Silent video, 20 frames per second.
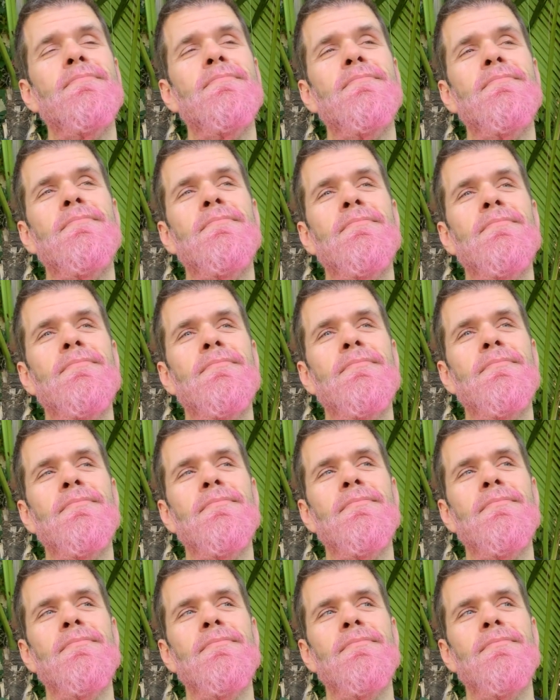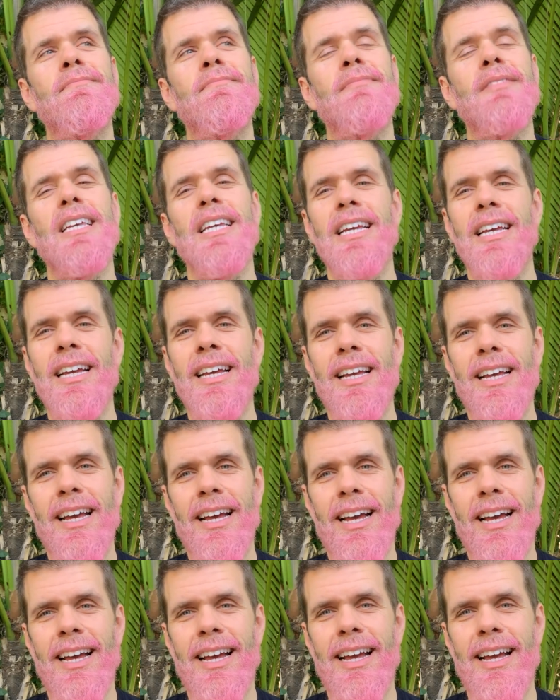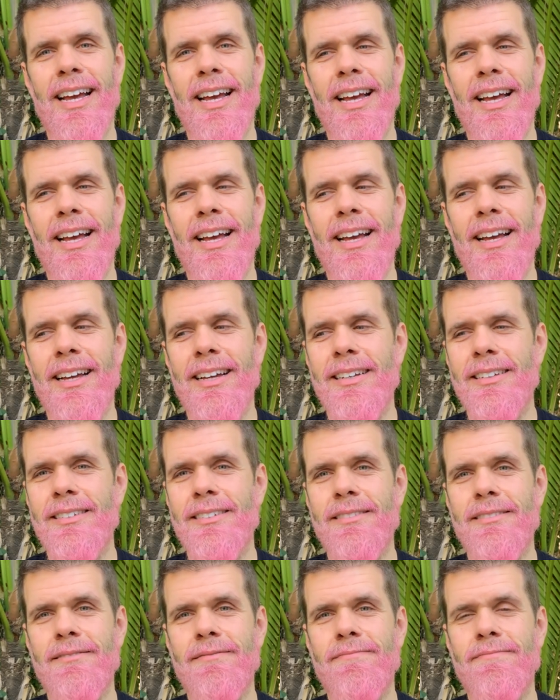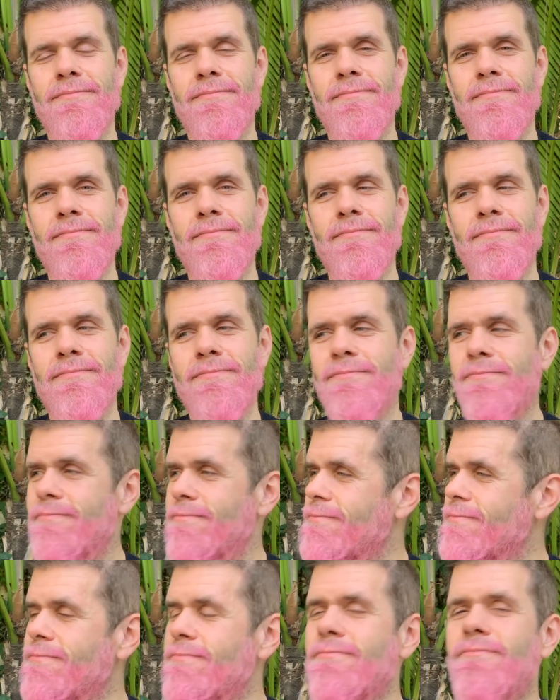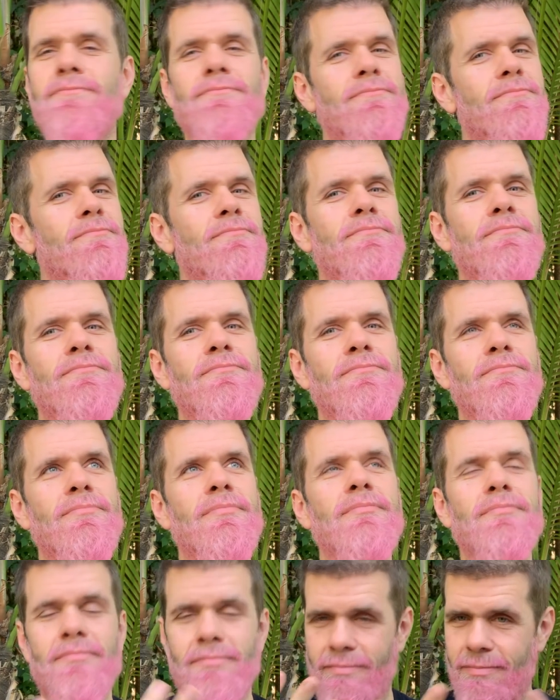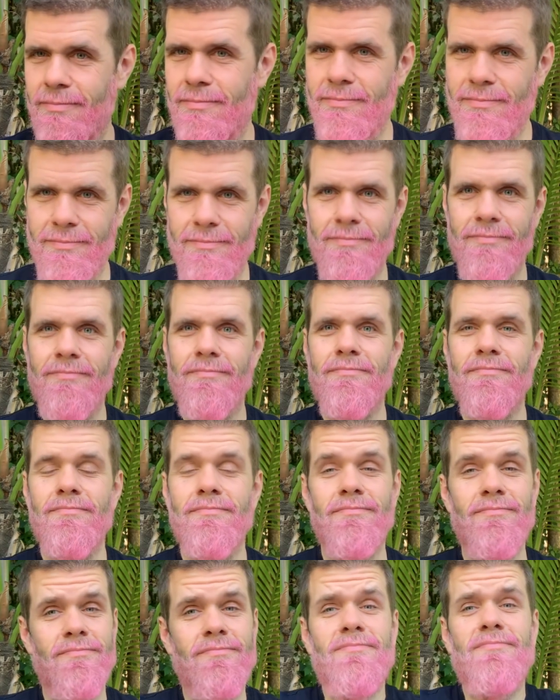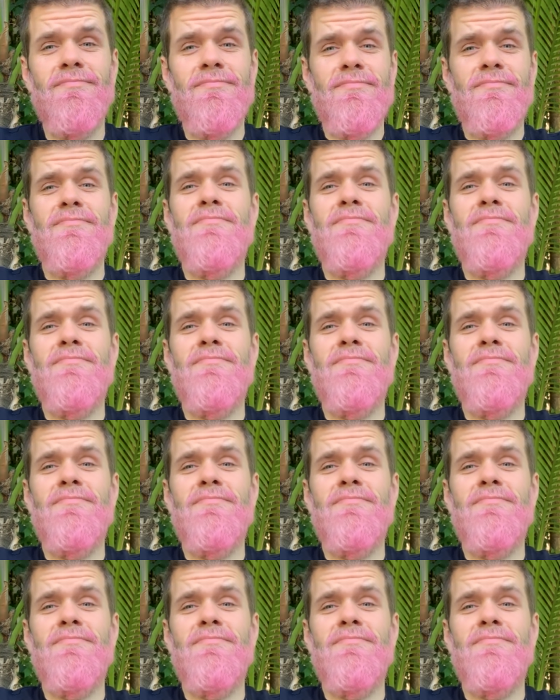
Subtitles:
(silence)